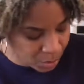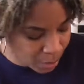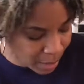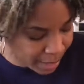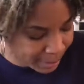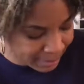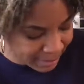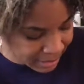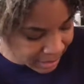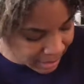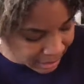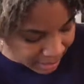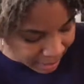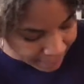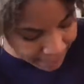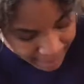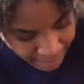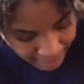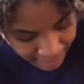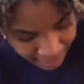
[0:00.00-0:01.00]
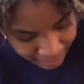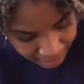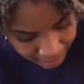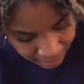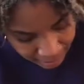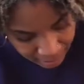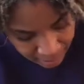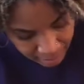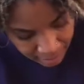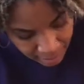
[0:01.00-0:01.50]
I'm sending it back.
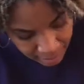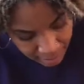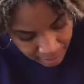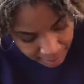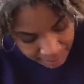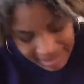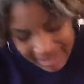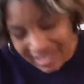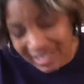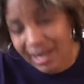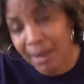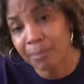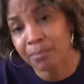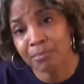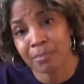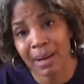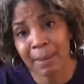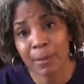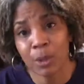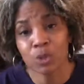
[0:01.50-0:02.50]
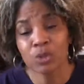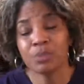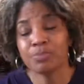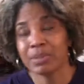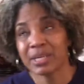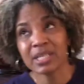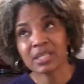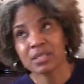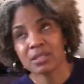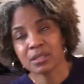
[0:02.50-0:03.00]
And then my most
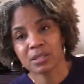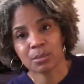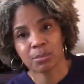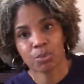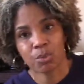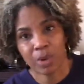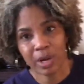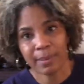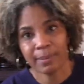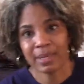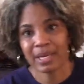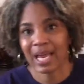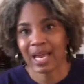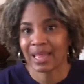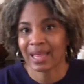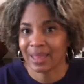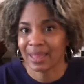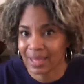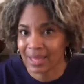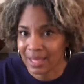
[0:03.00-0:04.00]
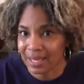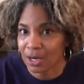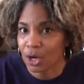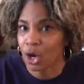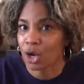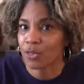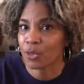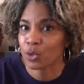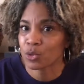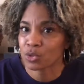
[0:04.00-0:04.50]
biggest disappointment, I think,
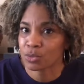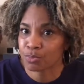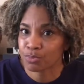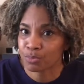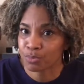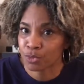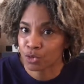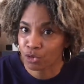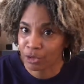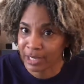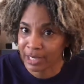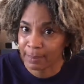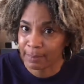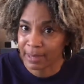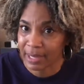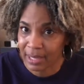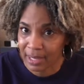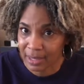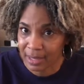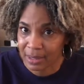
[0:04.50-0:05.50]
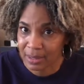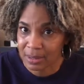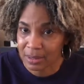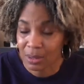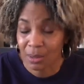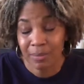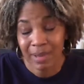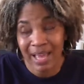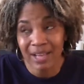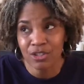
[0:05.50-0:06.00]
are those green pants.
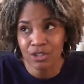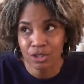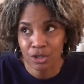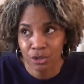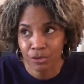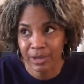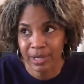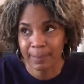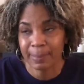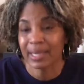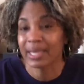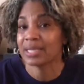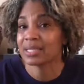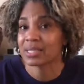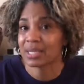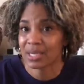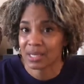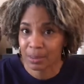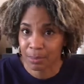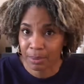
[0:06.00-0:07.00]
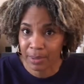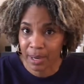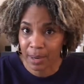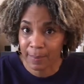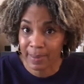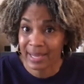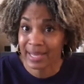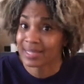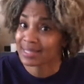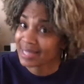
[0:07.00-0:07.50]
Oh, actually, the green pants and the brown
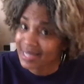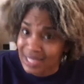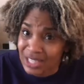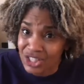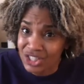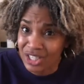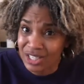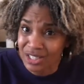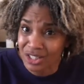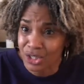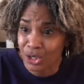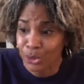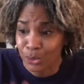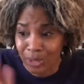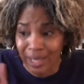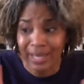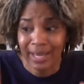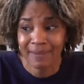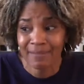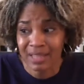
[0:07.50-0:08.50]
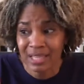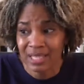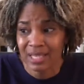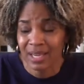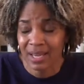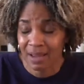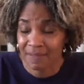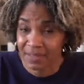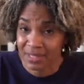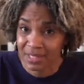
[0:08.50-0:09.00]
pants and the jean skirt. Like, everything that
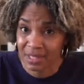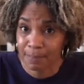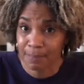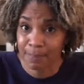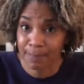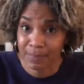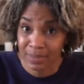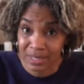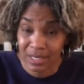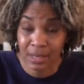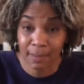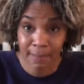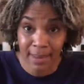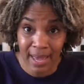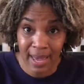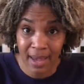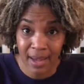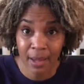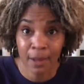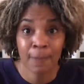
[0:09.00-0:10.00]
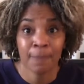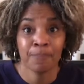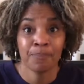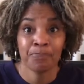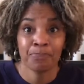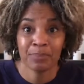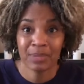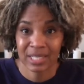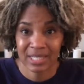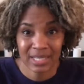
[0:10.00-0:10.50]
I have to send back
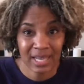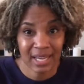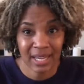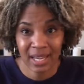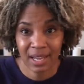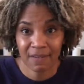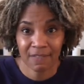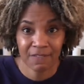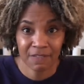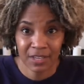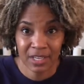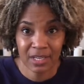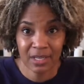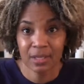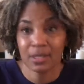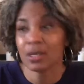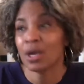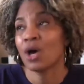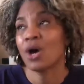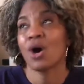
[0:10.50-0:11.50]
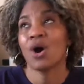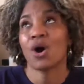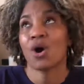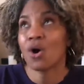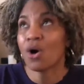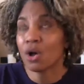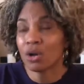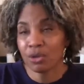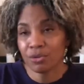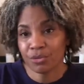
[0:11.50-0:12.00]
because I can't fit it.
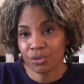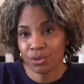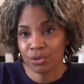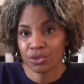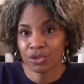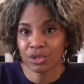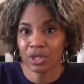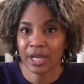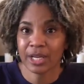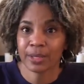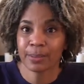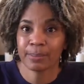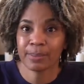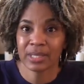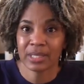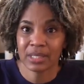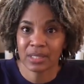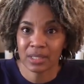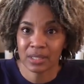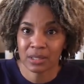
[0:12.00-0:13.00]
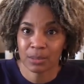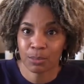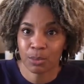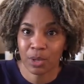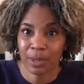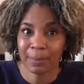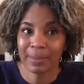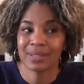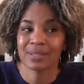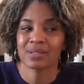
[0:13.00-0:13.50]
All of those are like the biggest
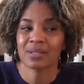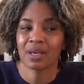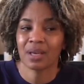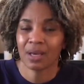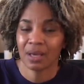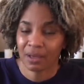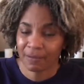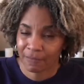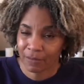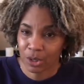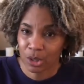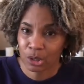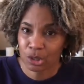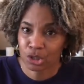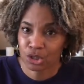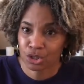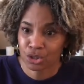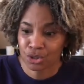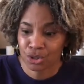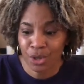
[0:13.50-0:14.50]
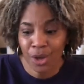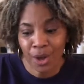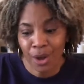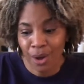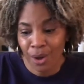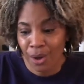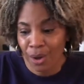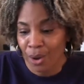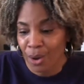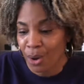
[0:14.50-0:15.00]
disappointments ever.
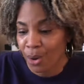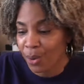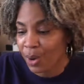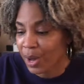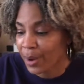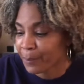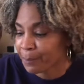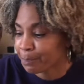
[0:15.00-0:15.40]
So